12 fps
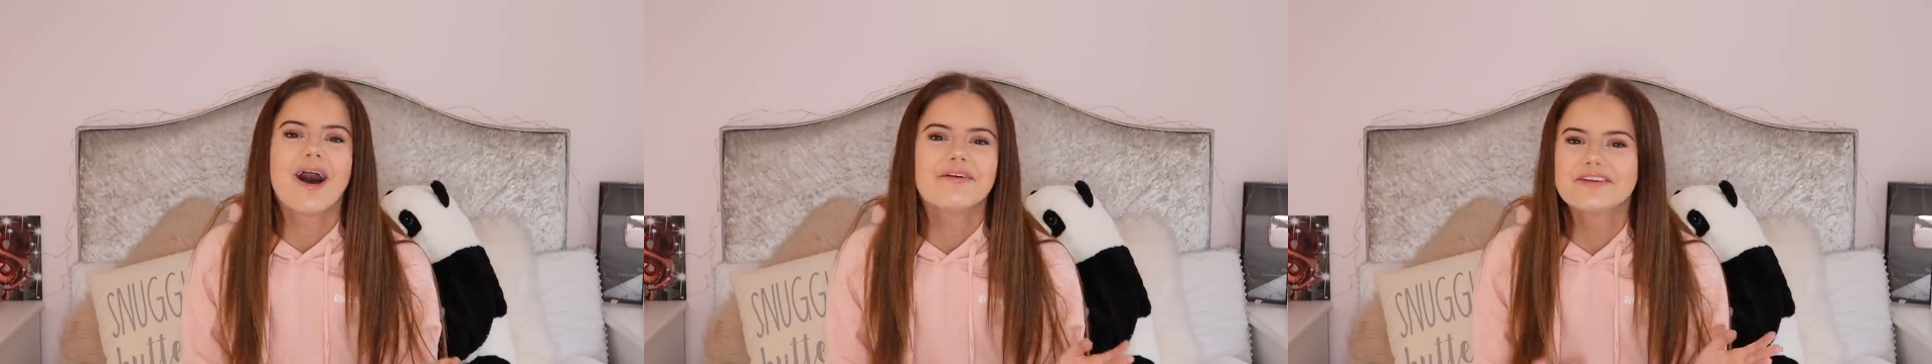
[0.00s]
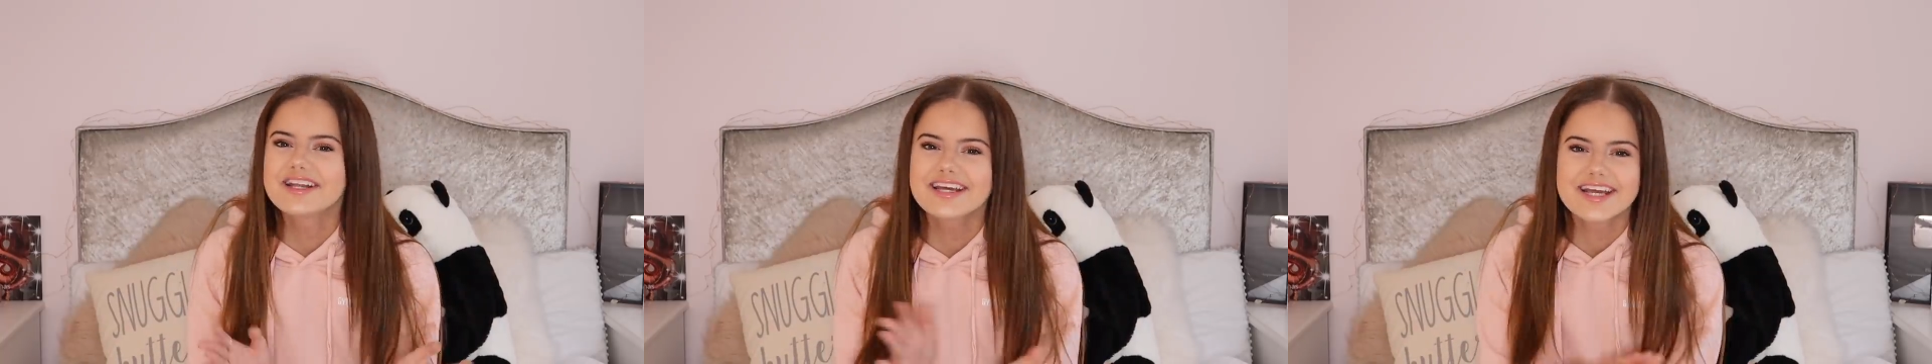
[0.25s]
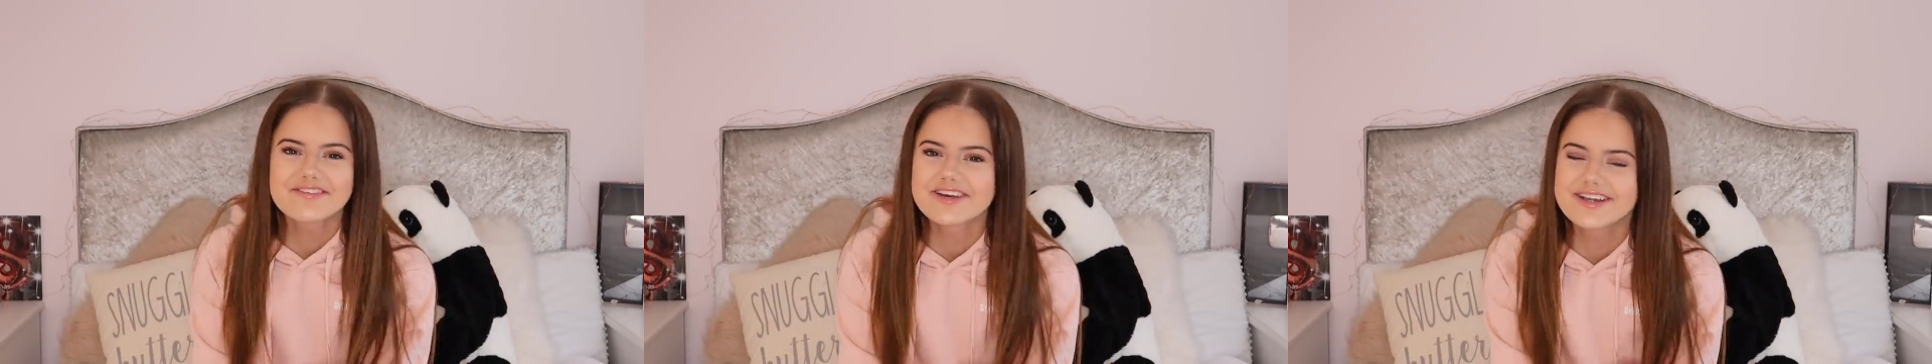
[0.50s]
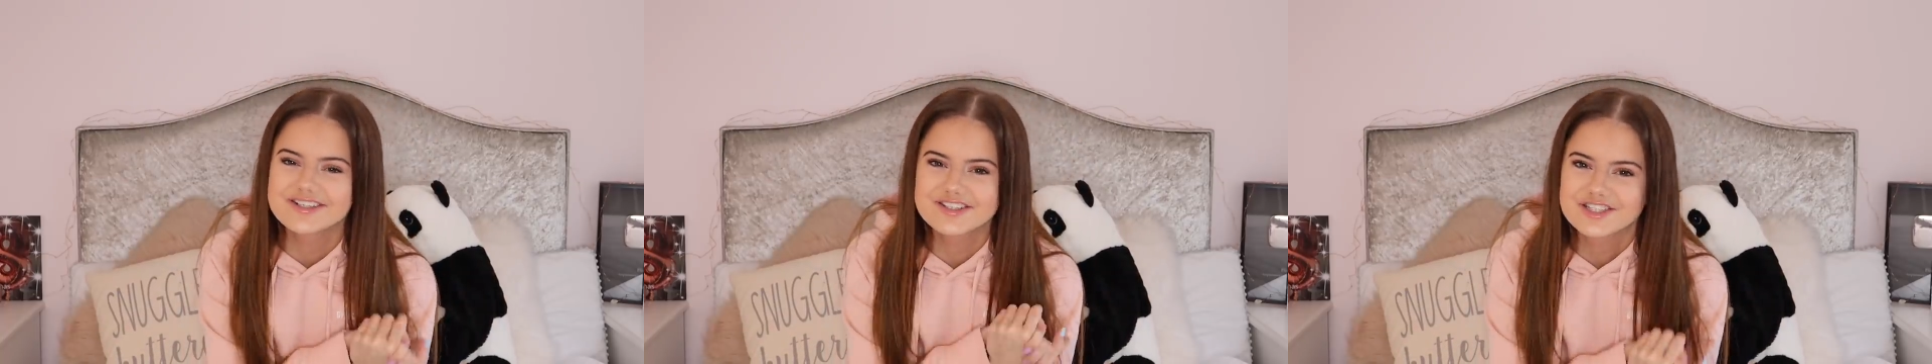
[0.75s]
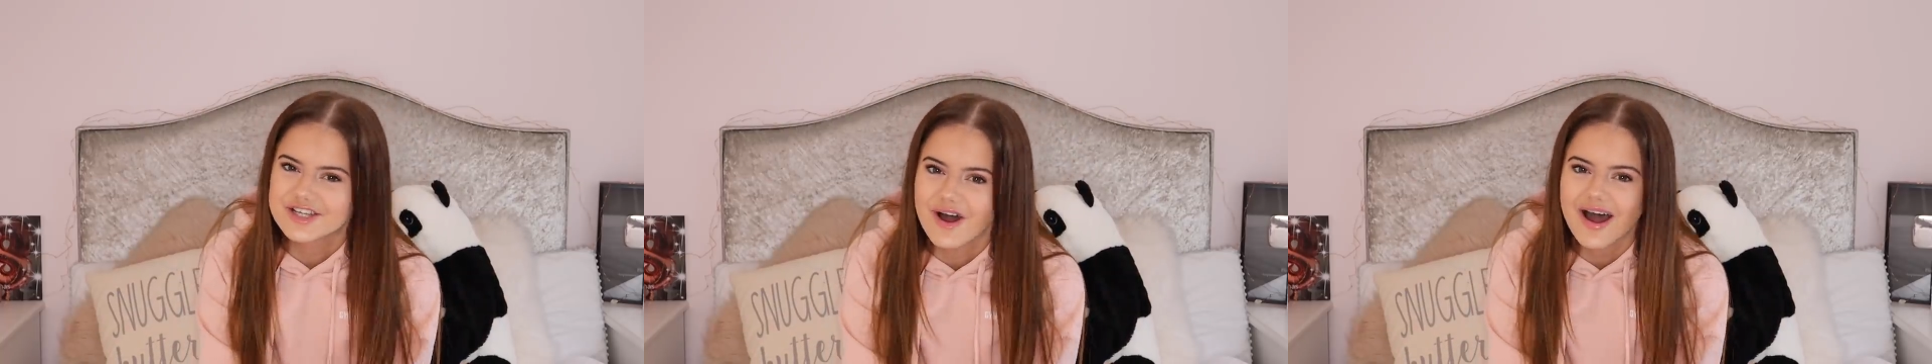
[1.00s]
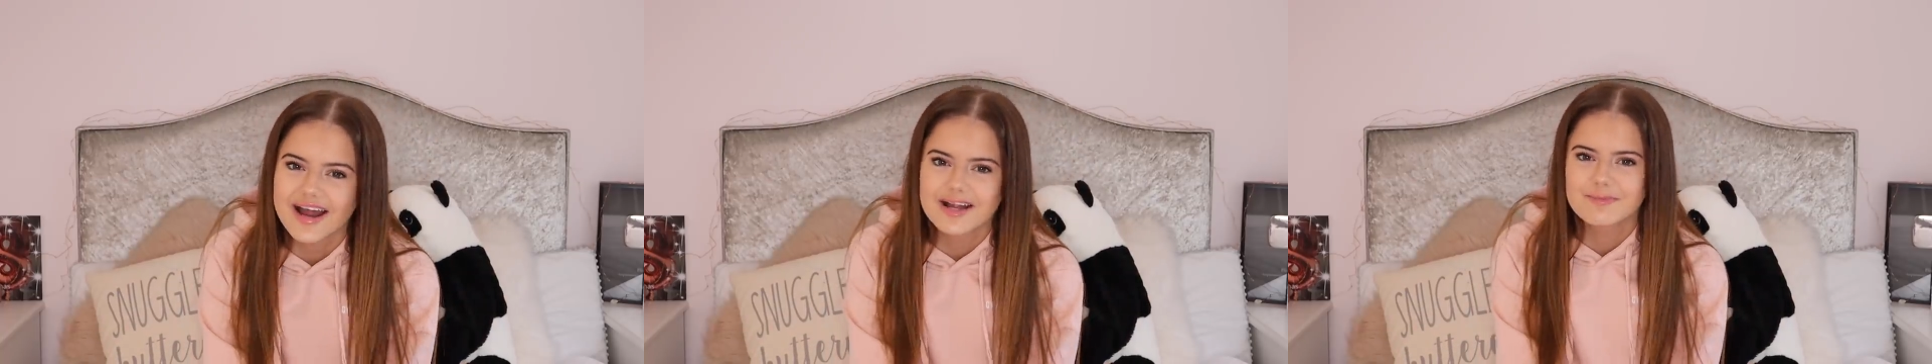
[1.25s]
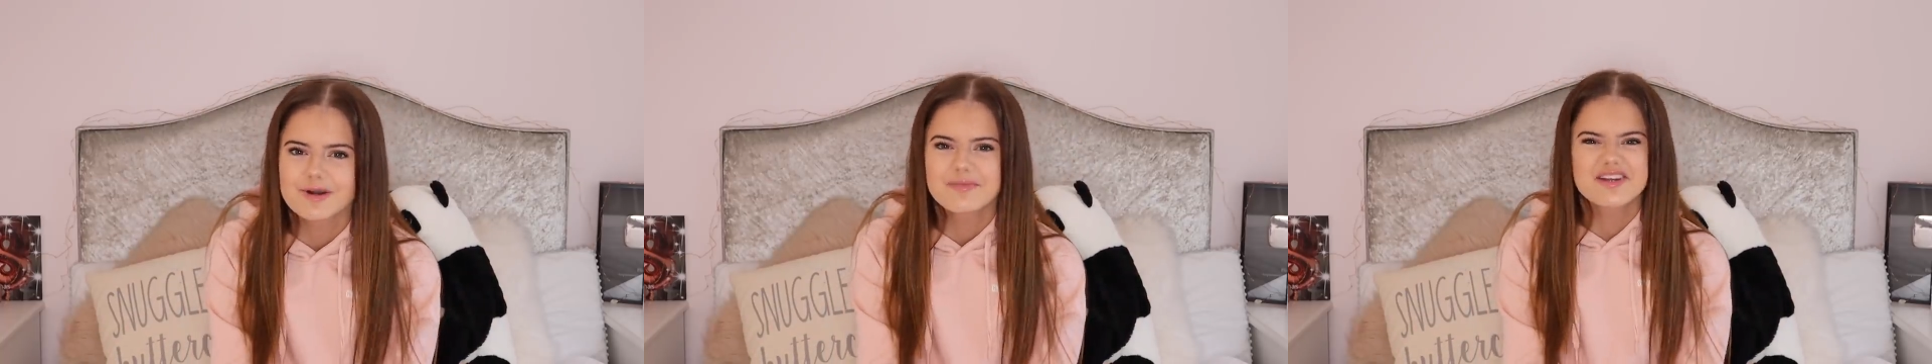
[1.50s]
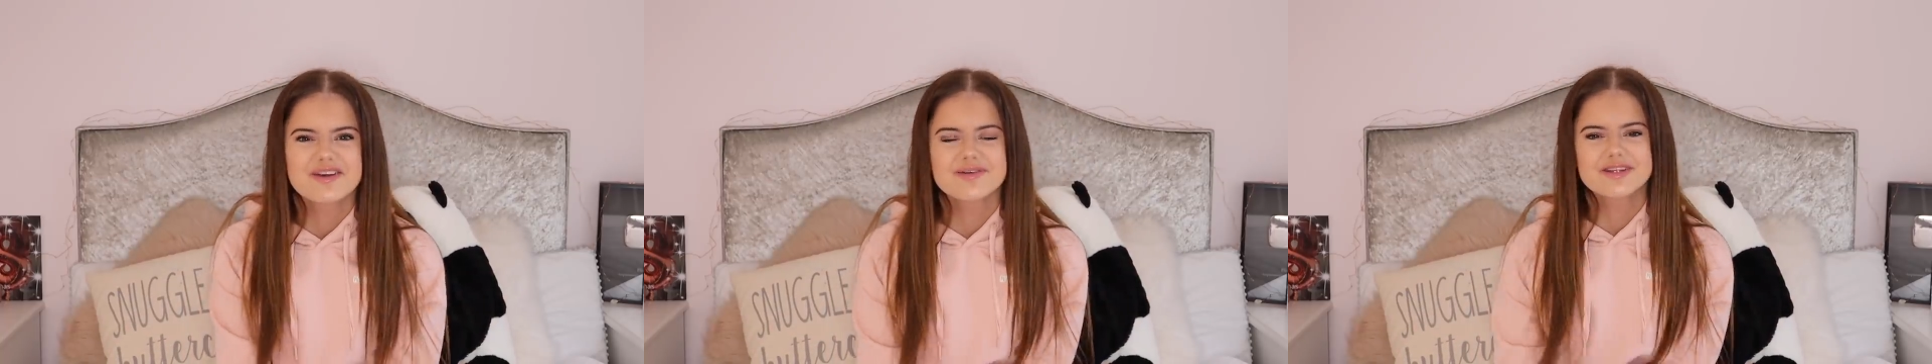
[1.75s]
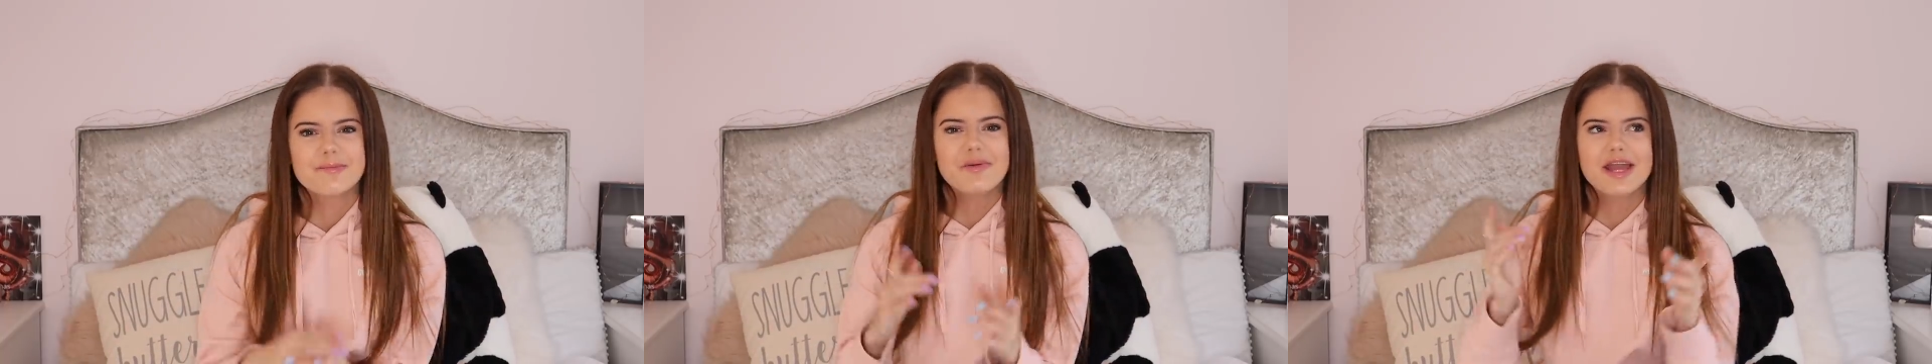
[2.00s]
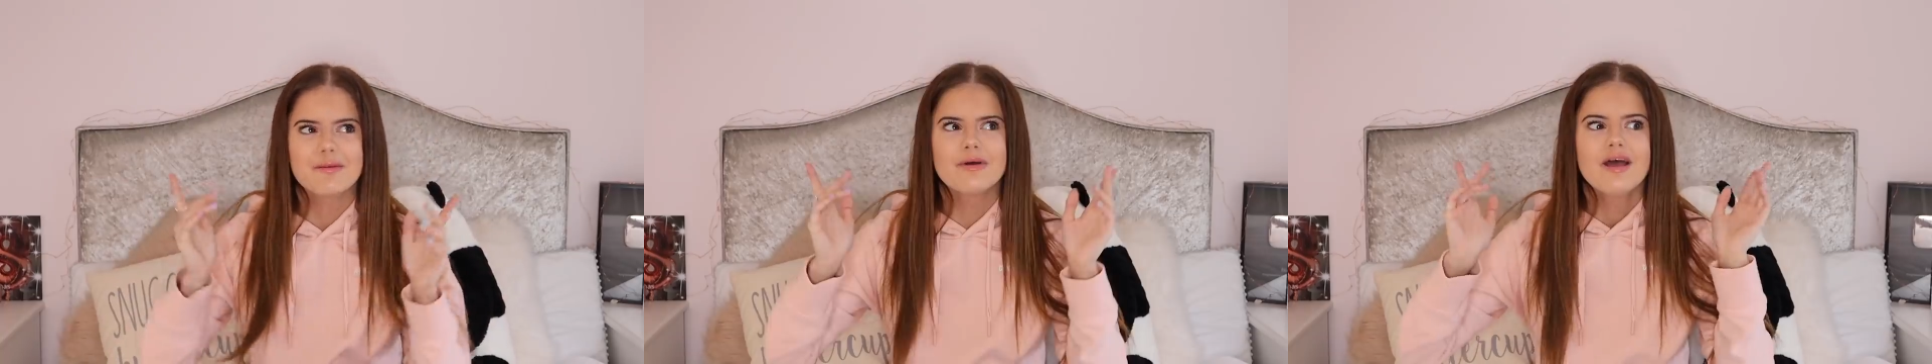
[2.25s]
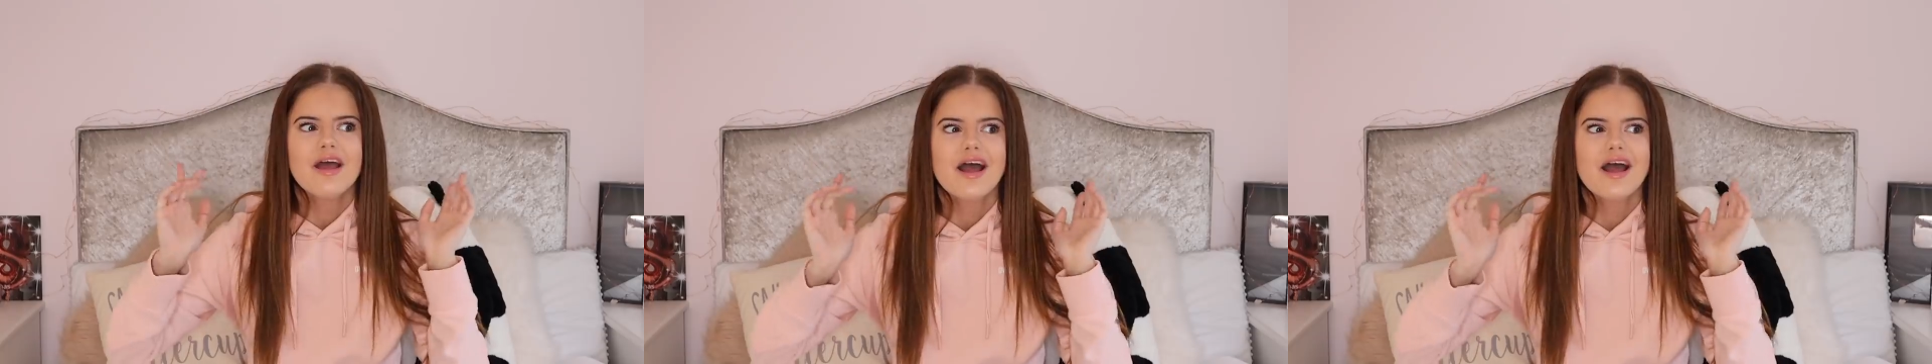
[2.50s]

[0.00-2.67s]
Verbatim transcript: but I'm going to give it a good shot and I'll probably do it with the beam